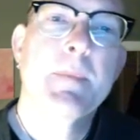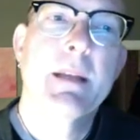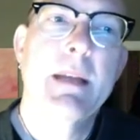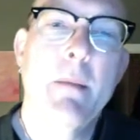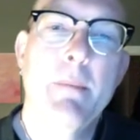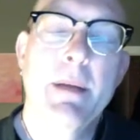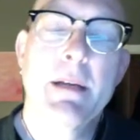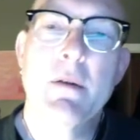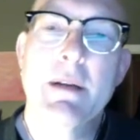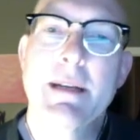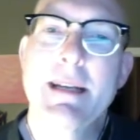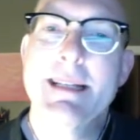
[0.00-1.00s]
Now,
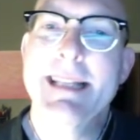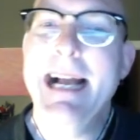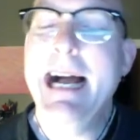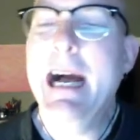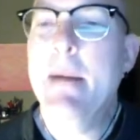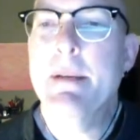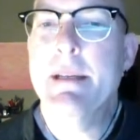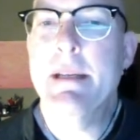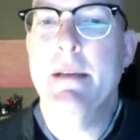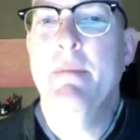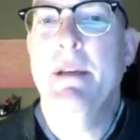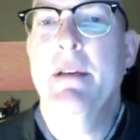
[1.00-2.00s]
Bitcoin does the
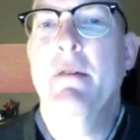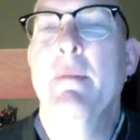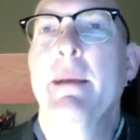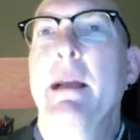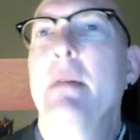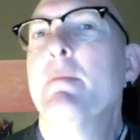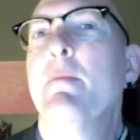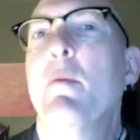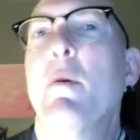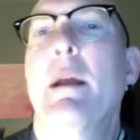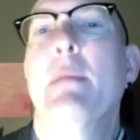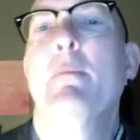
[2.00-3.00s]
opposite. Bitcoin becomes
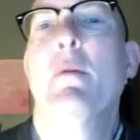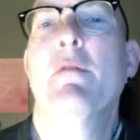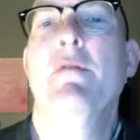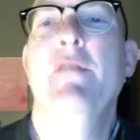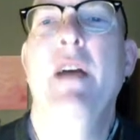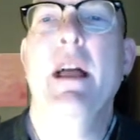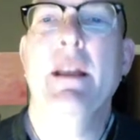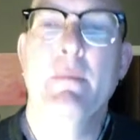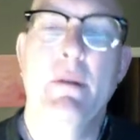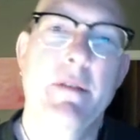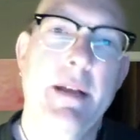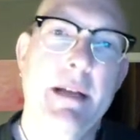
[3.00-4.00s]
more and more
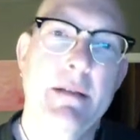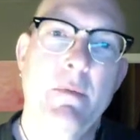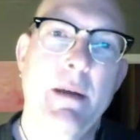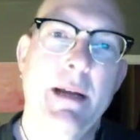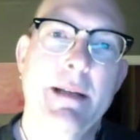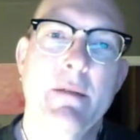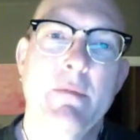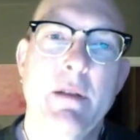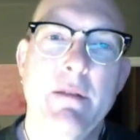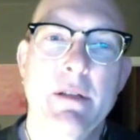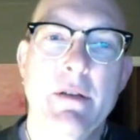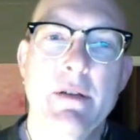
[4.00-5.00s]
valuable. That's why it's a
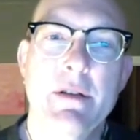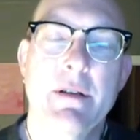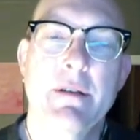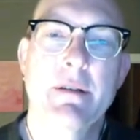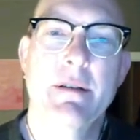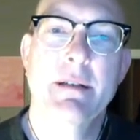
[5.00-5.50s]
revolution.